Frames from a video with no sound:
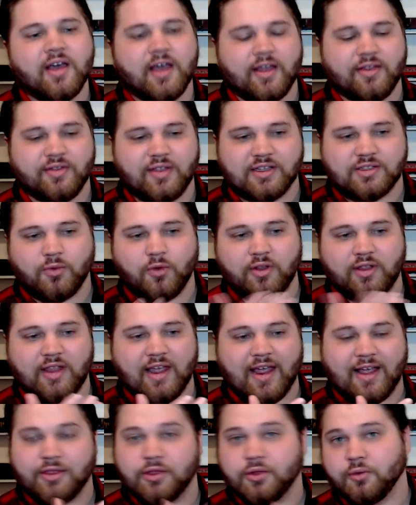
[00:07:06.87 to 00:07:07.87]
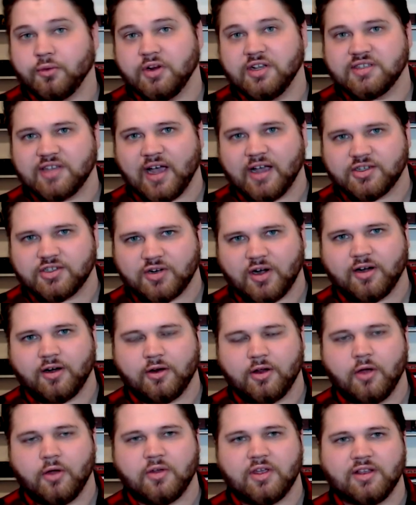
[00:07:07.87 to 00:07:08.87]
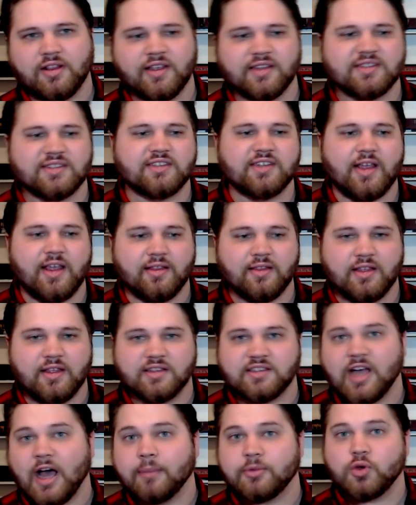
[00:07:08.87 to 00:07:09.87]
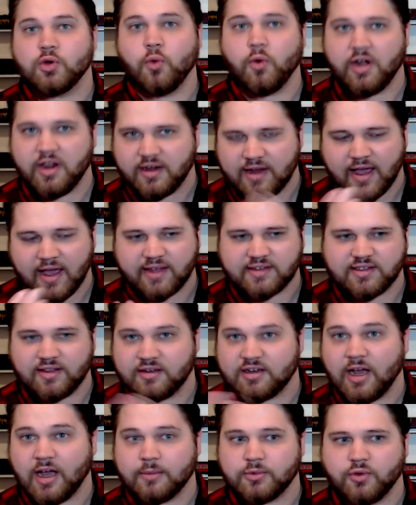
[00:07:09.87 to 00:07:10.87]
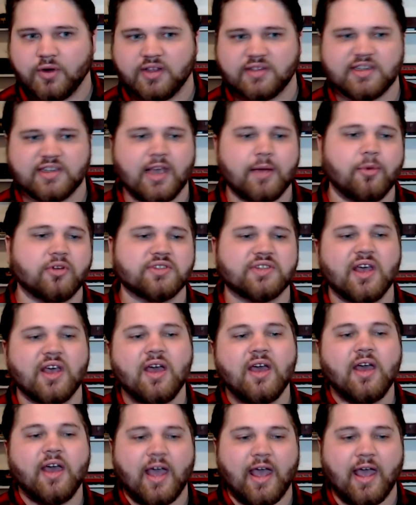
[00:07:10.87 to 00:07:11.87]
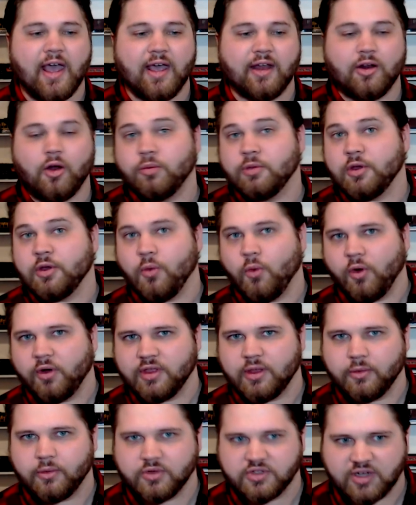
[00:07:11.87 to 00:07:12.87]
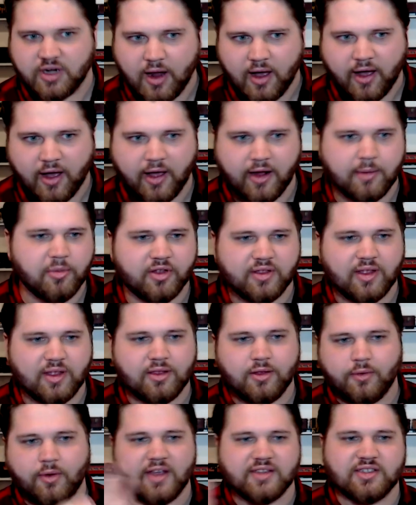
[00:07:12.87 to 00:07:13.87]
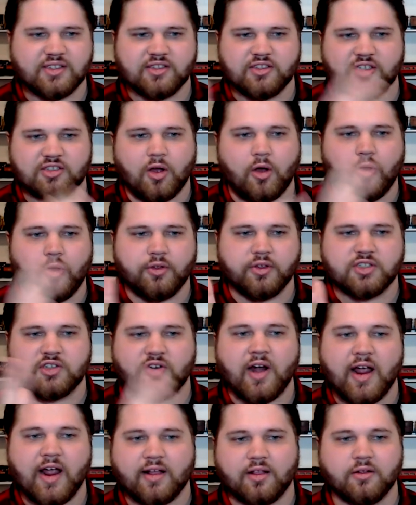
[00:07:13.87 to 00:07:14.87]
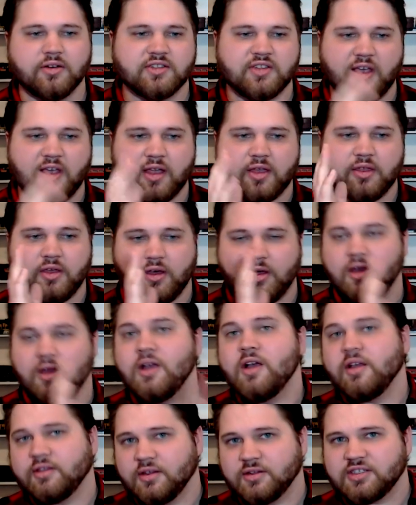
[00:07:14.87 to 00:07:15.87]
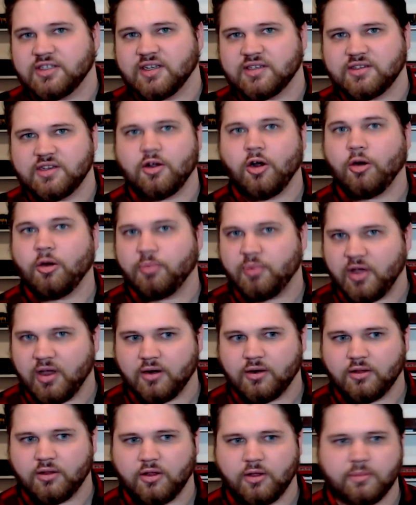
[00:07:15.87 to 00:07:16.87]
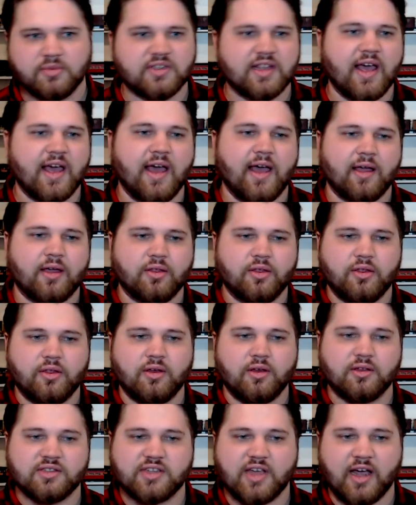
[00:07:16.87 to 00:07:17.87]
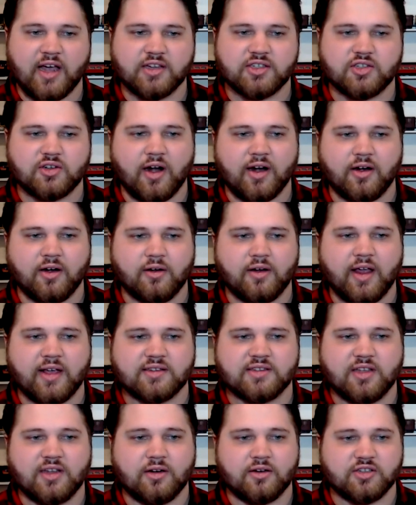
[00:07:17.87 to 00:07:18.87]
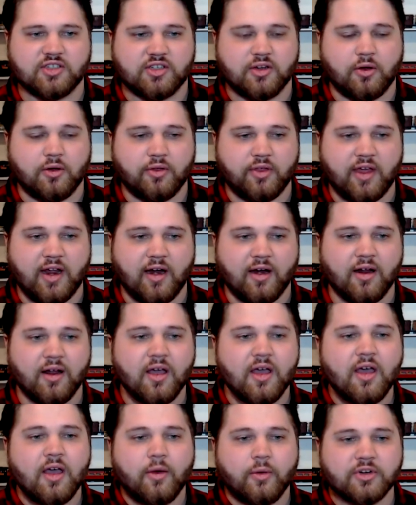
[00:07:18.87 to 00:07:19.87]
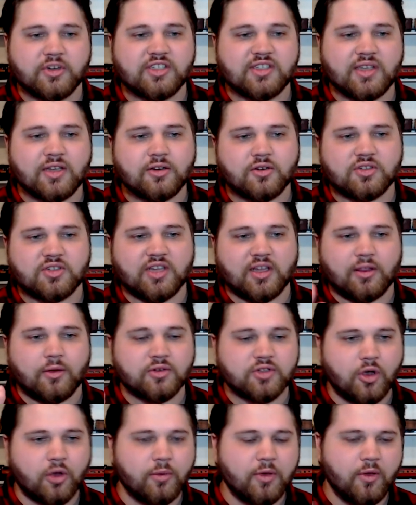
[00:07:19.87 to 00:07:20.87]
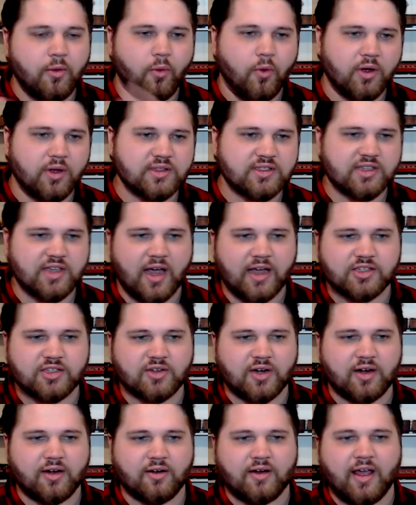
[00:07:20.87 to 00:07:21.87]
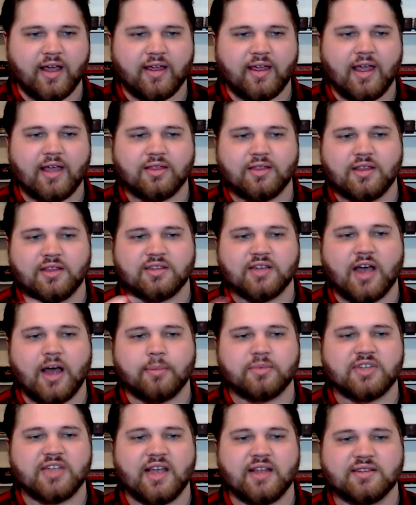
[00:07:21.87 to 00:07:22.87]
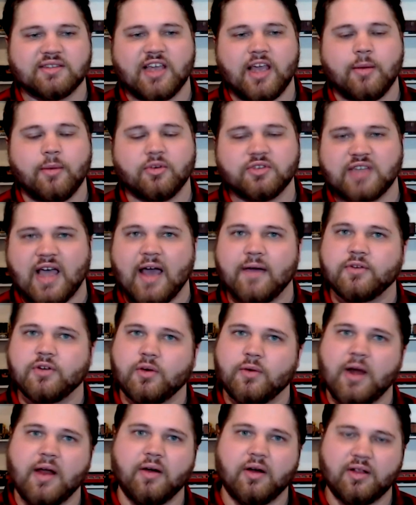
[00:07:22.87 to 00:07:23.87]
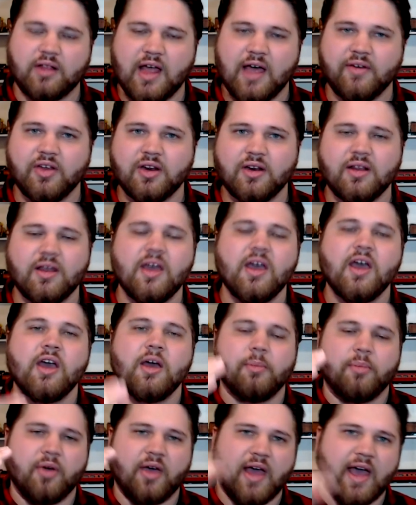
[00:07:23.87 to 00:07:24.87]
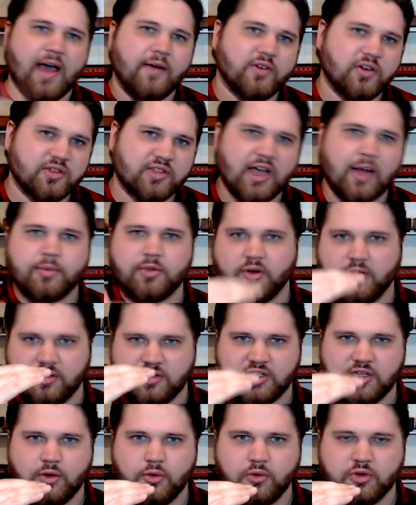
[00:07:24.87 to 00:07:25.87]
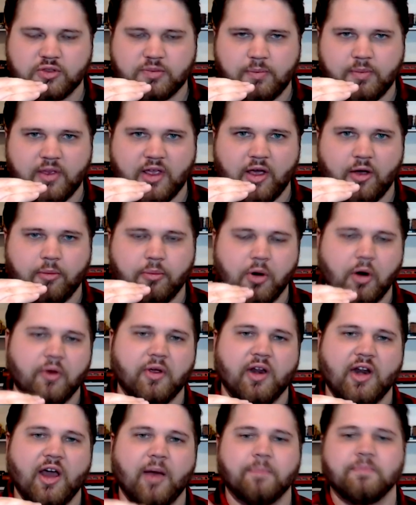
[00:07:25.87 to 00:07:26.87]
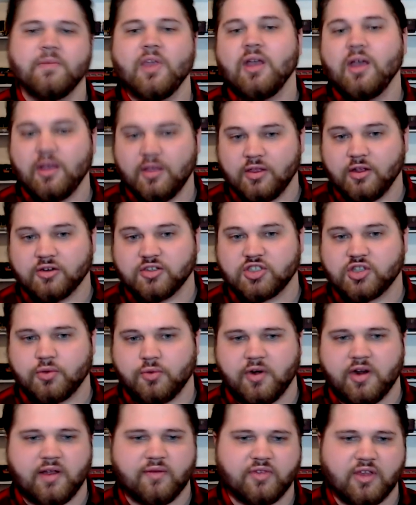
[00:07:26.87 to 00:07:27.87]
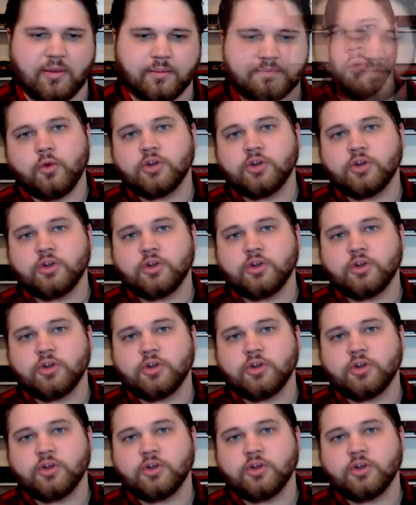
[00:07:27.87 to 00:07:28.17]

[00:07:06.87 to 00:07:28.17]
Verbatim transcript: And this one they had three Sky Striker Gouki lists in the top 20 decks at the top 20 tables, and only one that was none. But then the rest is just all the stragglers, like the the 60 card Pendulum deck, the Sky Striker decks that are still there, which is interesting. There was only one Sky Striker deck at the top 10 tables after round 11 seven, but after Top 32 was you know broken up, there's three of them.